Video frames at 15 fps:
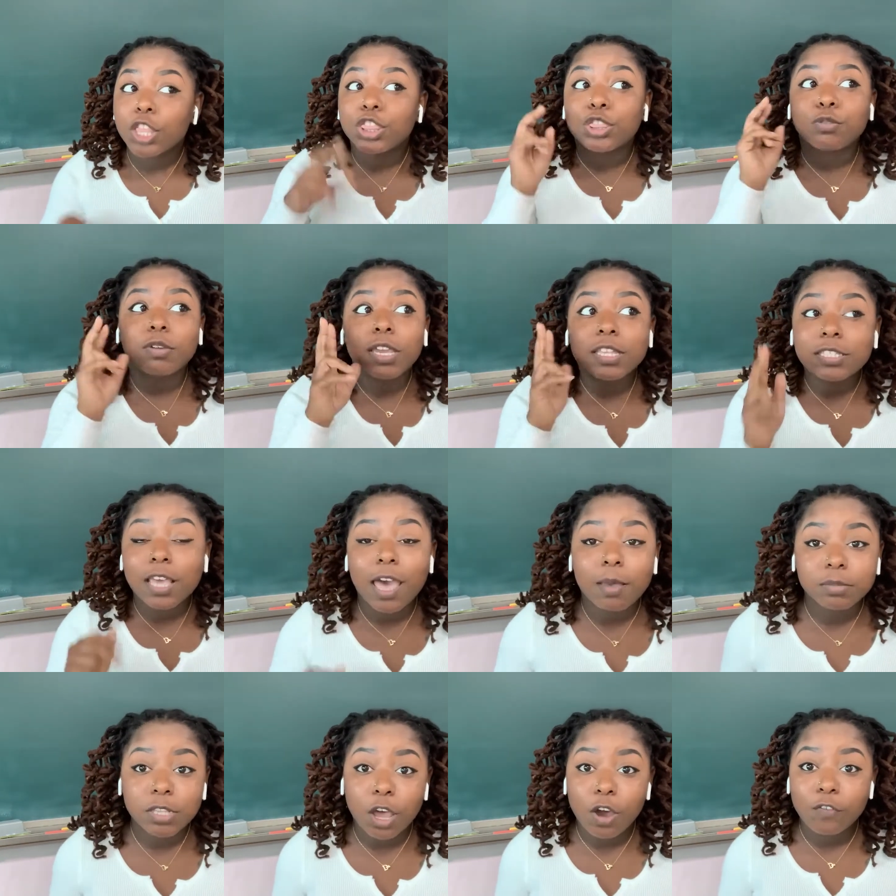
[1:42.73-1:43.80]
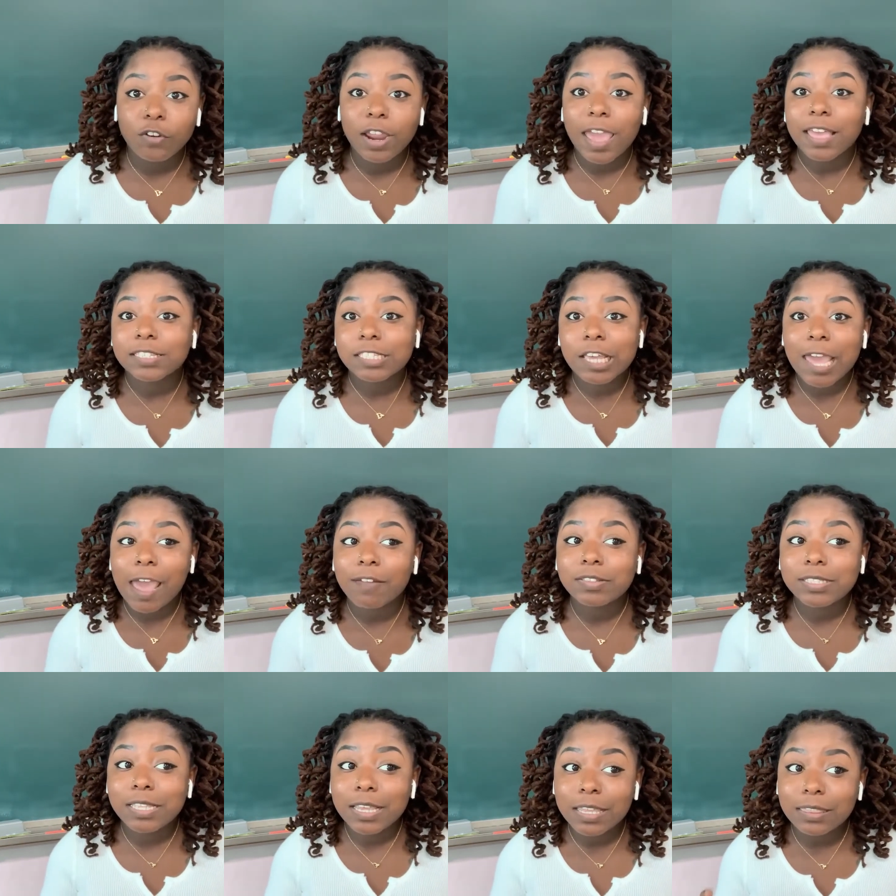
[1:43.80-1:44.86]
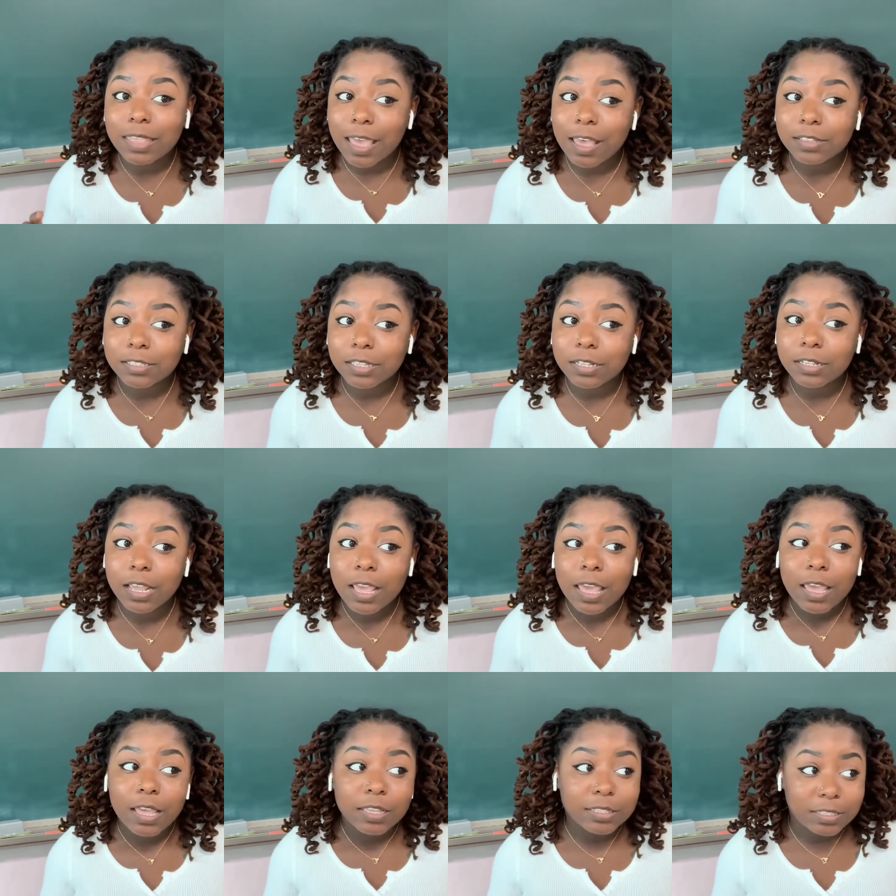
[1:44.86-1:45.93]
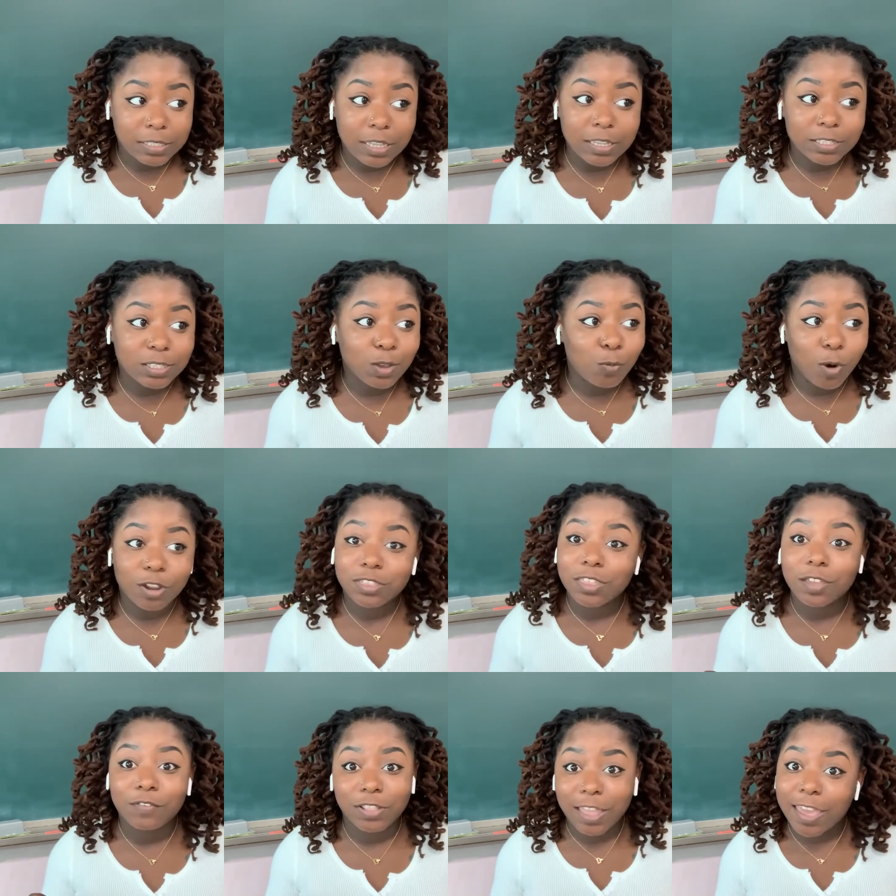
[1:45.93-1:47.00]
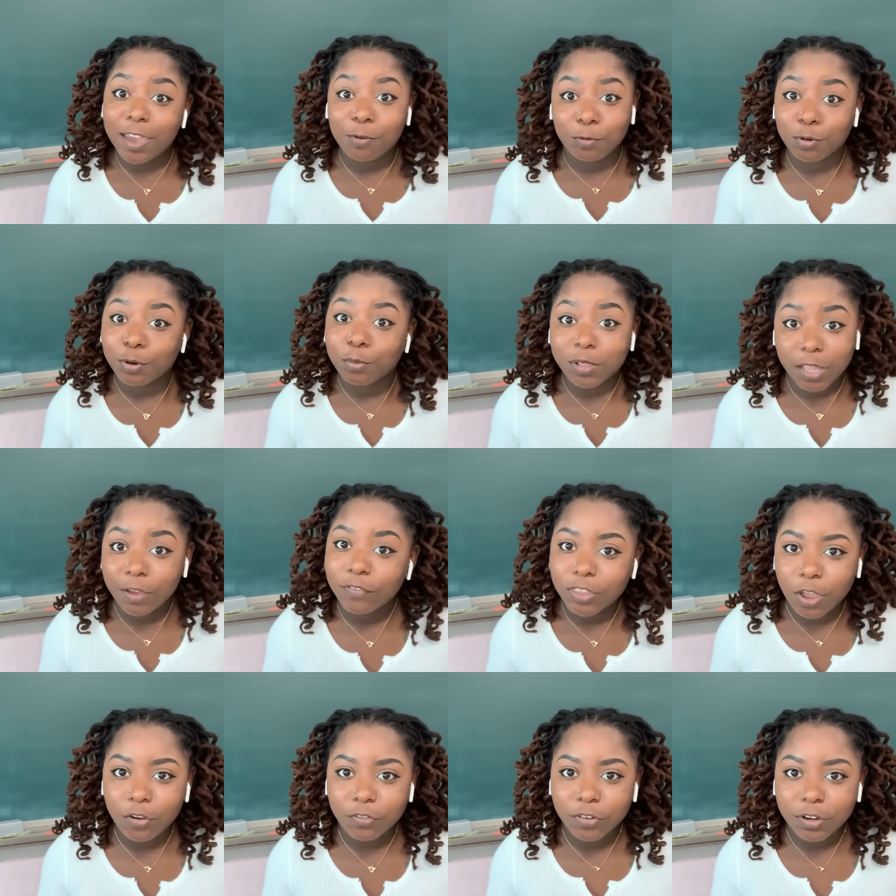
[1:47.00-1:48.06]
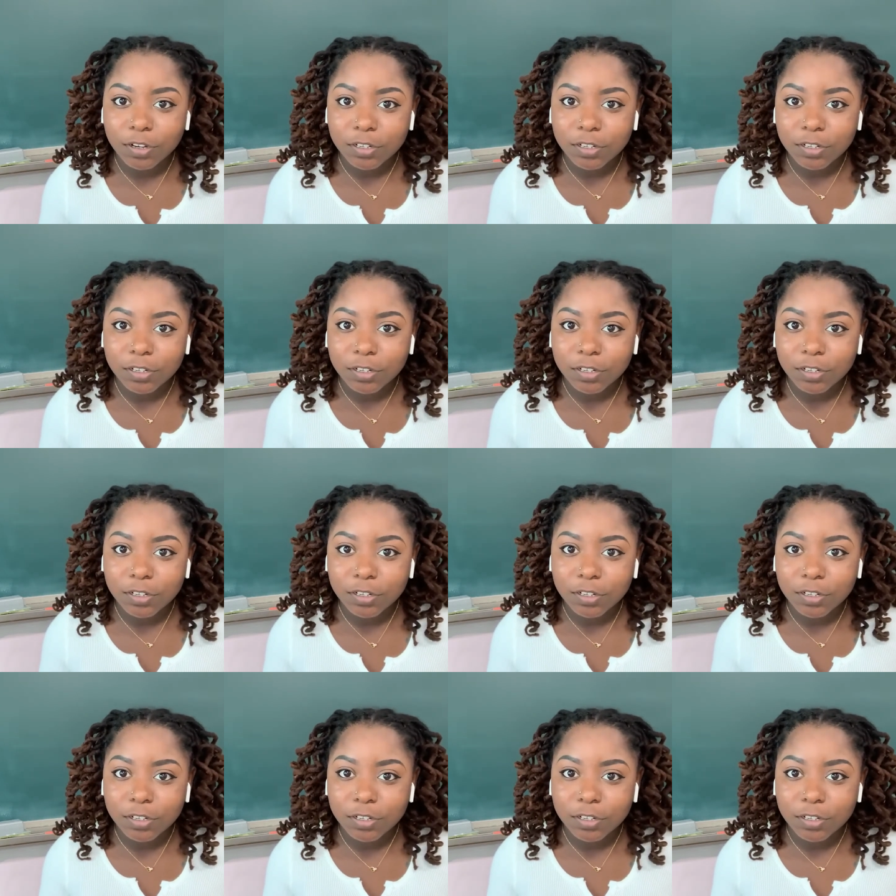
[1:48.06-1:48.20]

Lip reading: 3 times over and still have 10,000 seats worth of leg room left over.